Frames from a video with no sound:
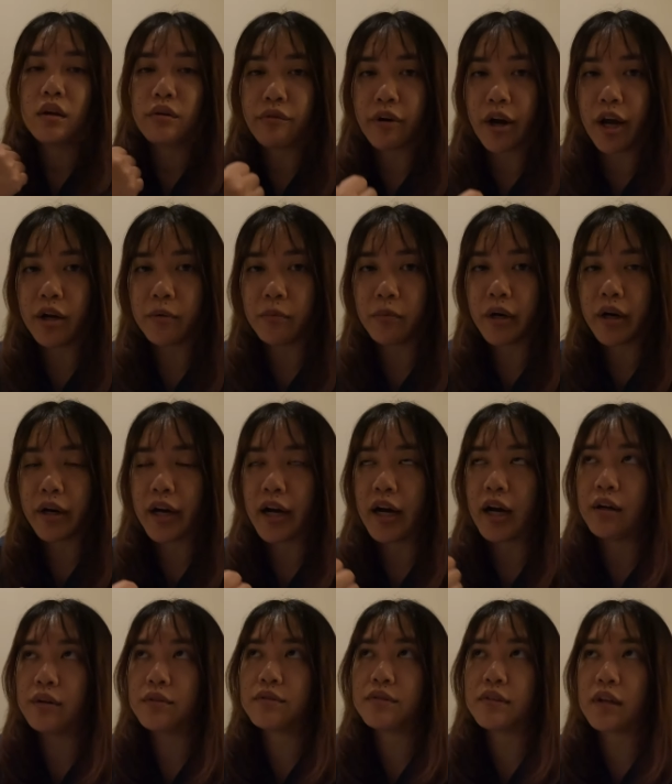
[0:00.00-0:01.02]
the Grand
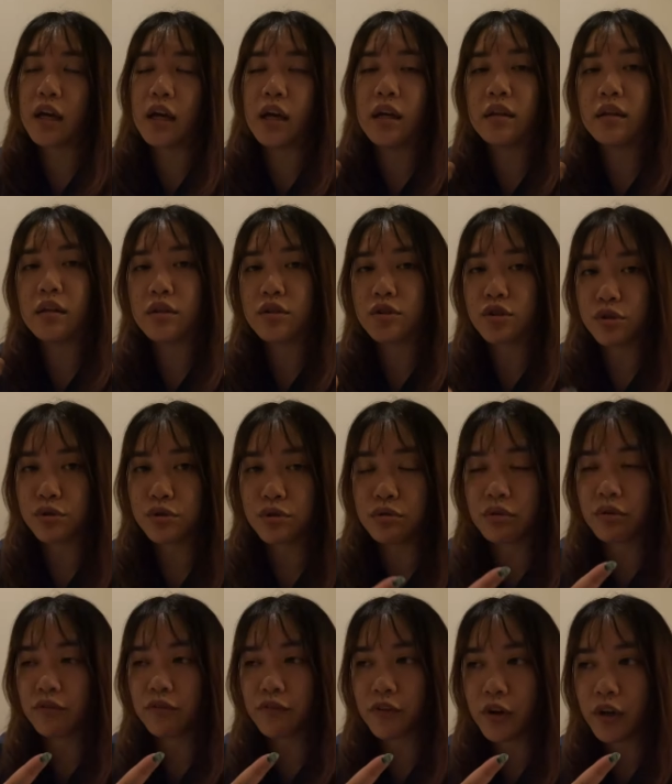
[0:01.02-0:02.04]
Warehouse and the
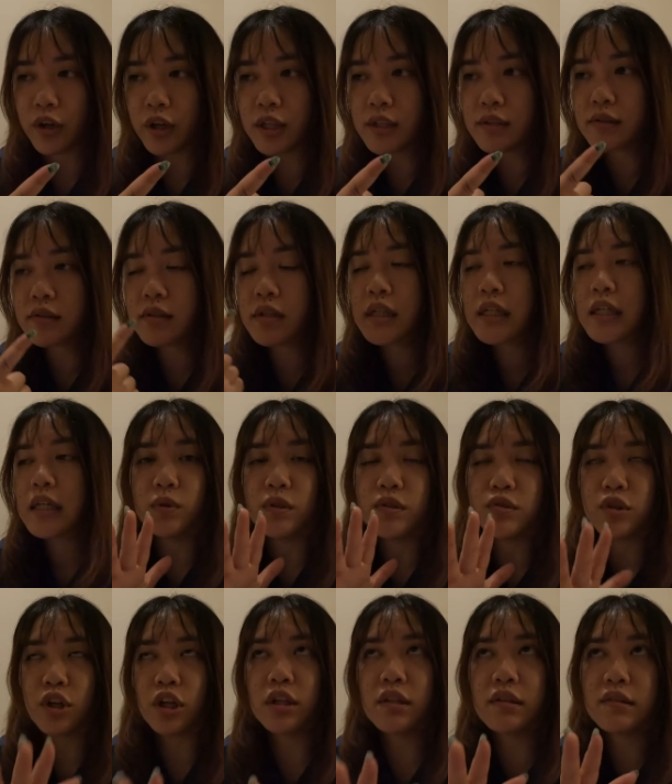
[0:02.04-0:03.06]
Totoro Forest. We
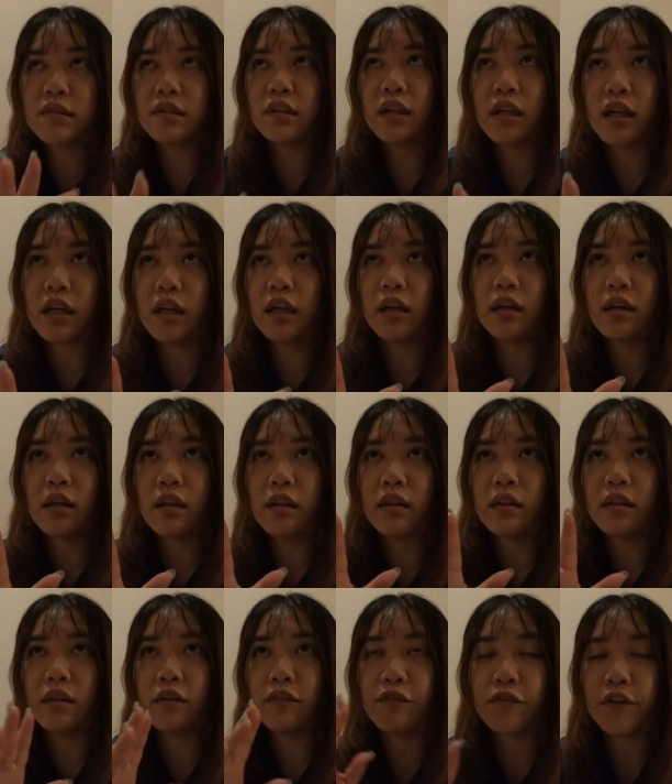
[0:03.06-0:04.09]
started seeing
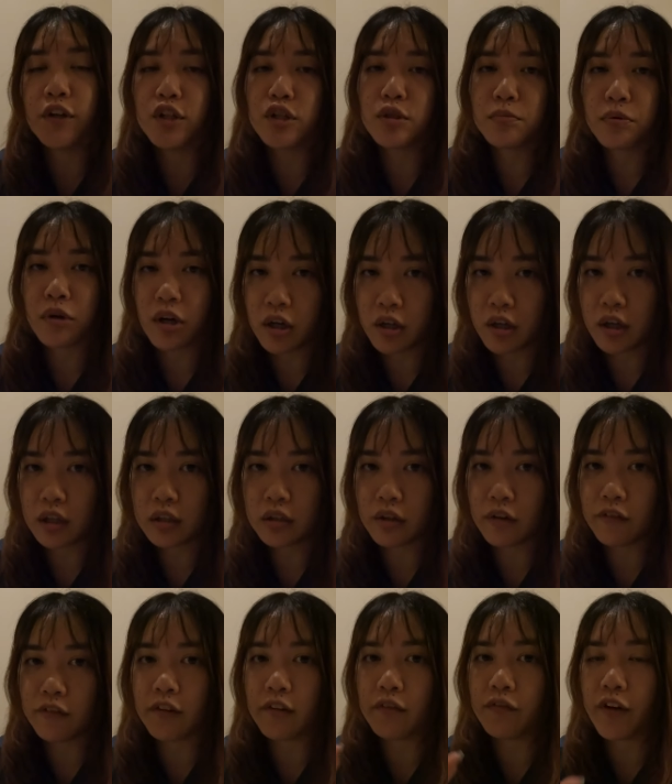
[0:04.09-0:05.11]
the finished product
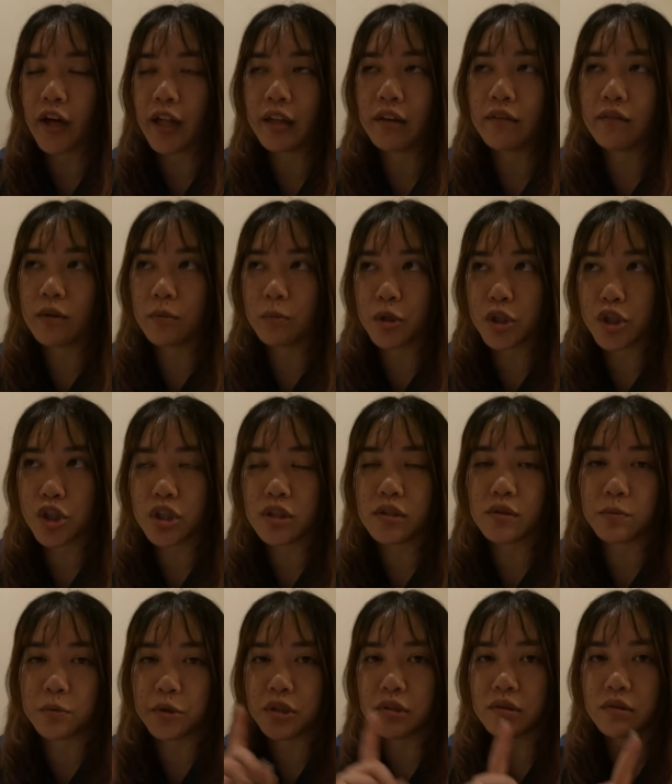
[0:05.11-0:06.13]
of the Valley of the
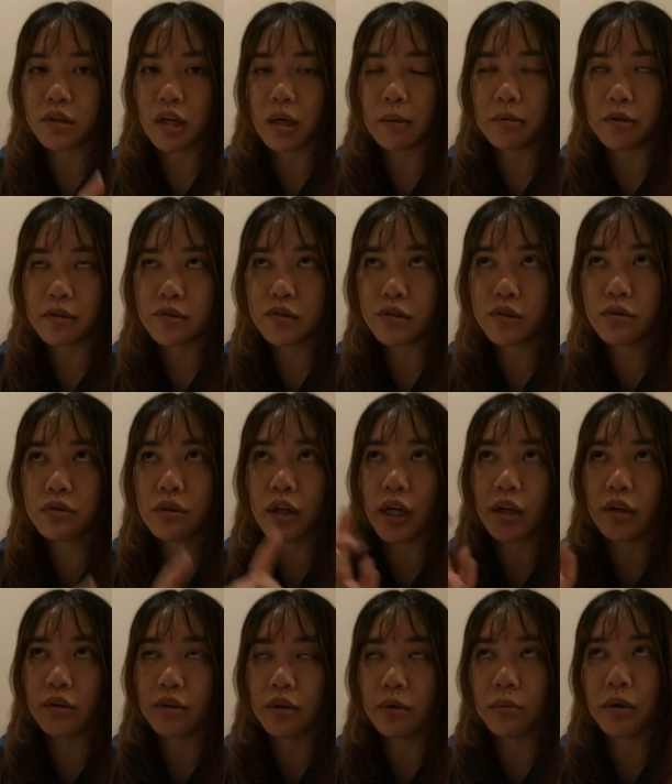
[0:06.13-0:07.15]
Witches, which is coming soon.
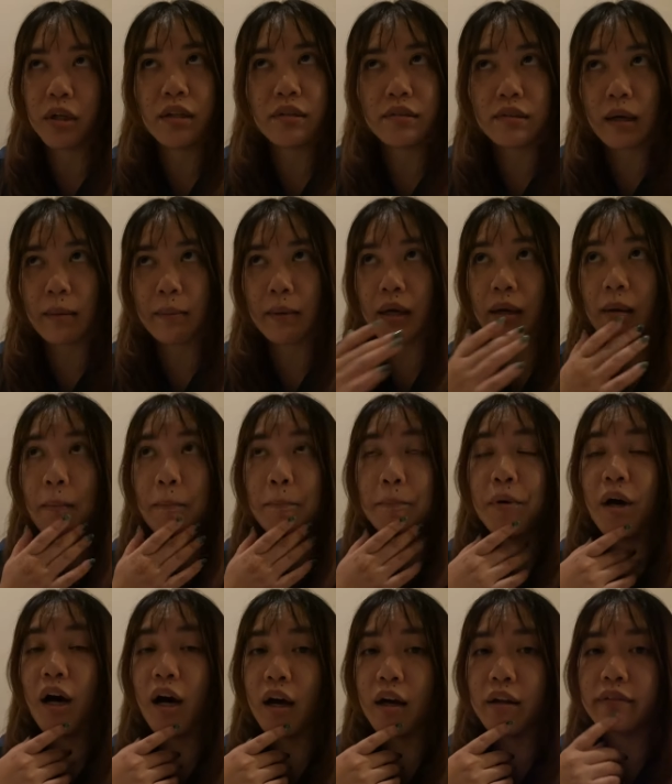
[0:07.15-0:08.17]
I don't know when it's coming,
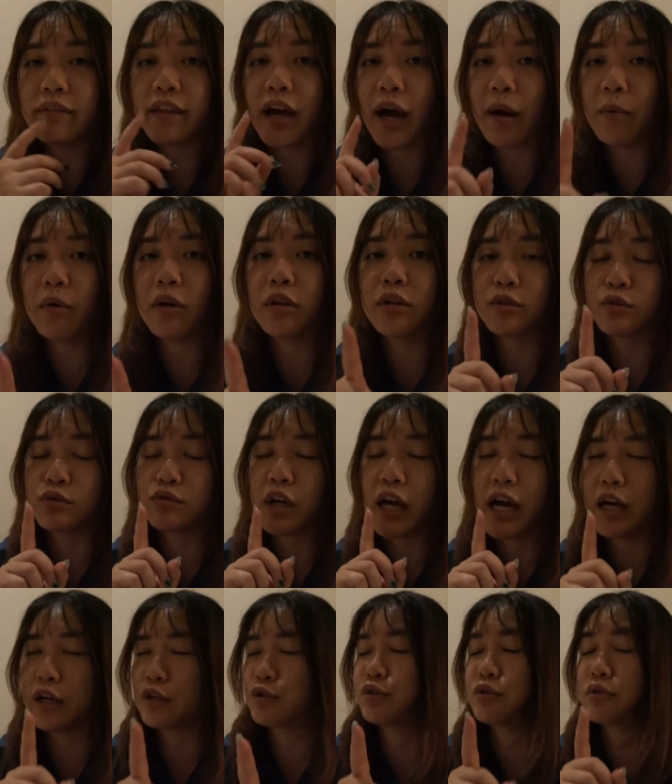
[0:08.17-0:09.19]
but that one looks
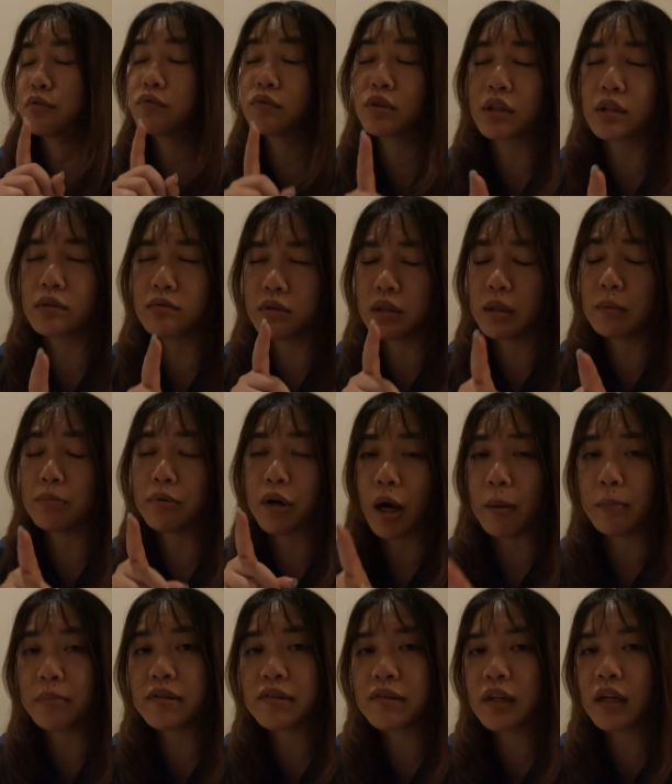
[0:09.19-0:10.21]
actually really, really
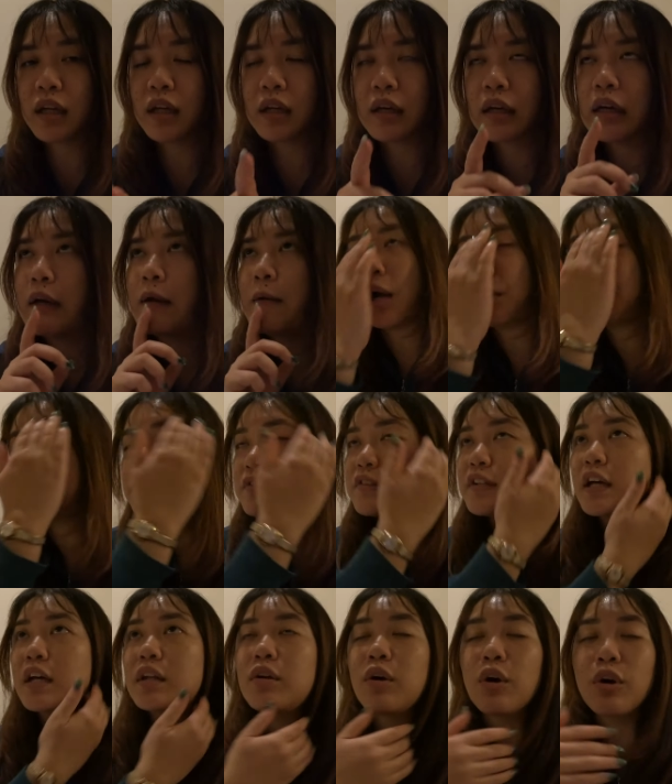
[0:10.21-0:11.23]
promising. I will
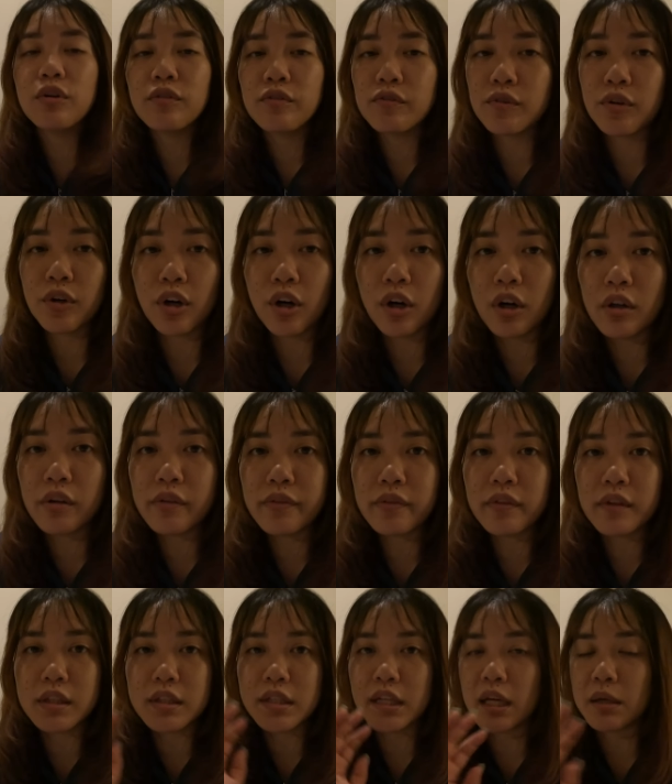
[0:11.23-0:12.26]
say overall,
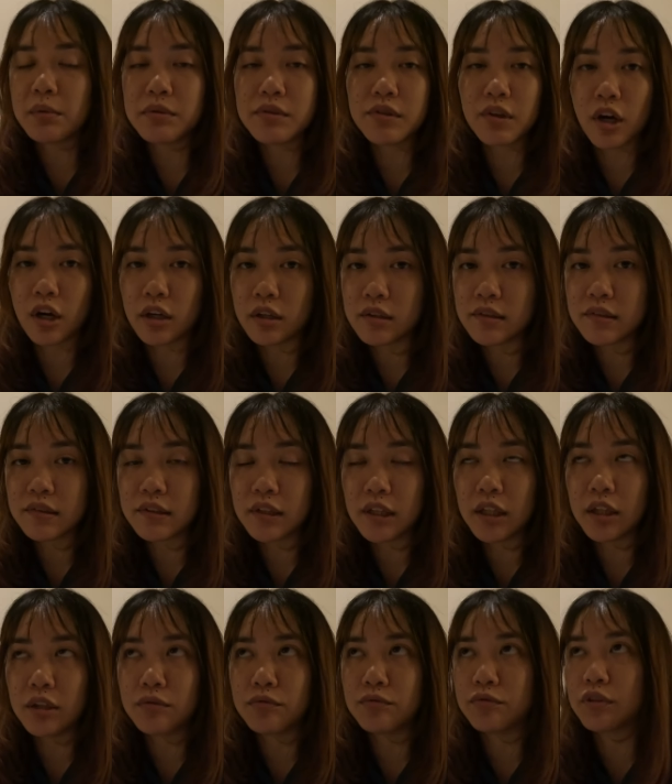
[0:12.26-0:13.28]
the day was
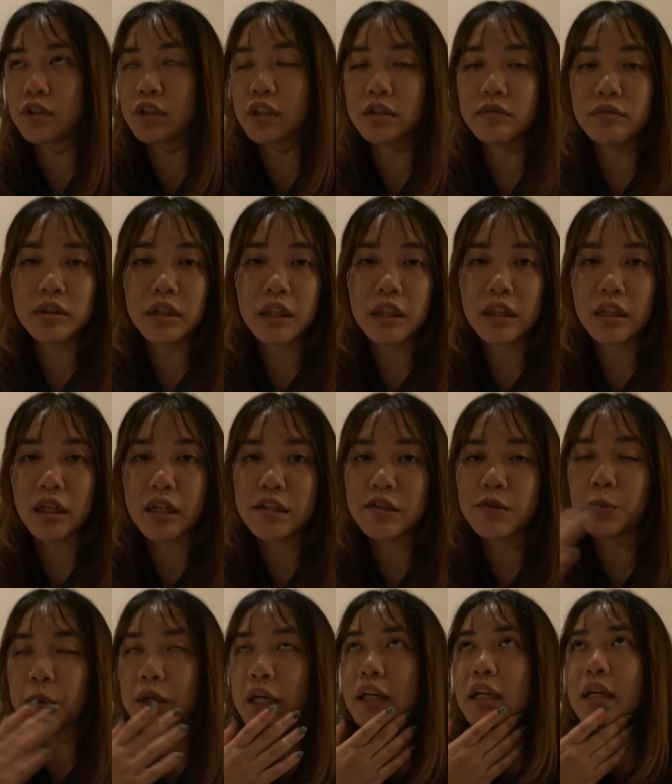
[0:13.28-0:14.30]
honestly really, really
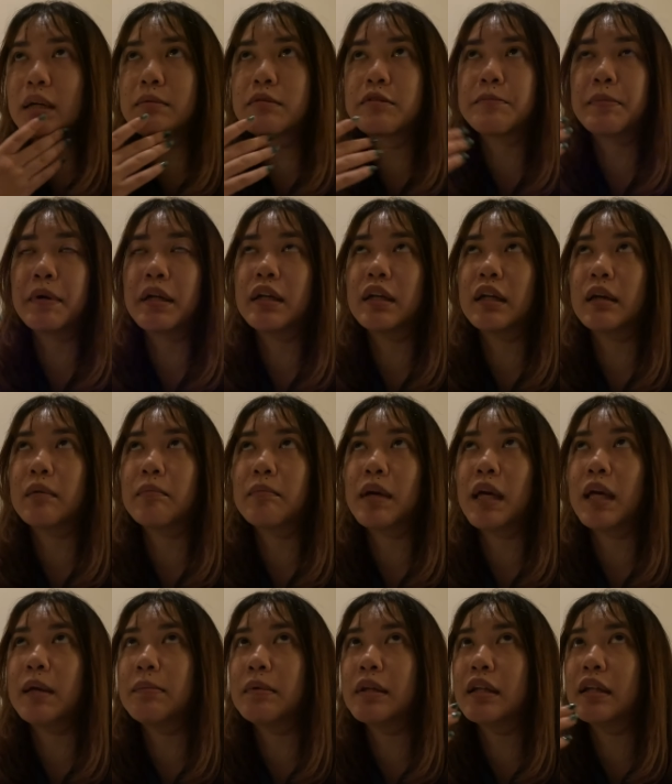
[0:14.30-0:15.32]
nice. We ended up spending
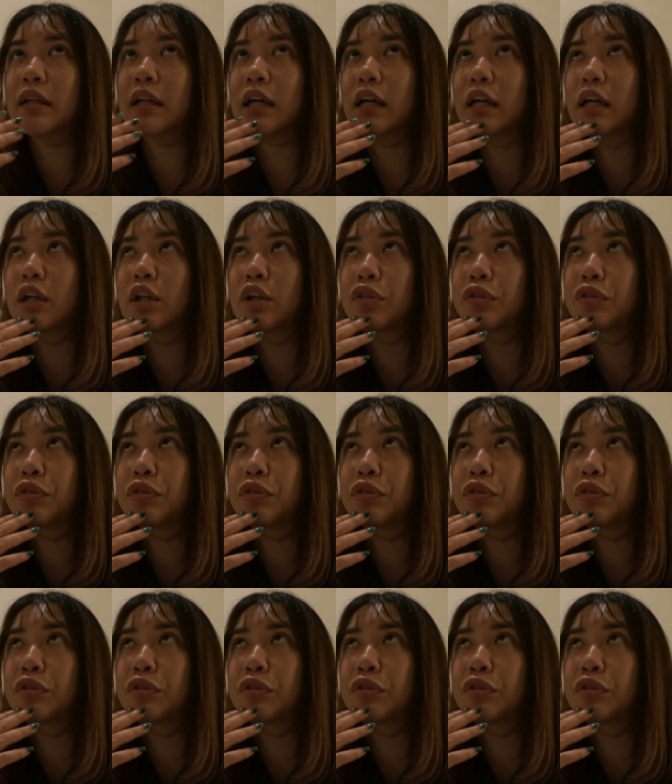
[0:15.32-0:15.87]
maybe like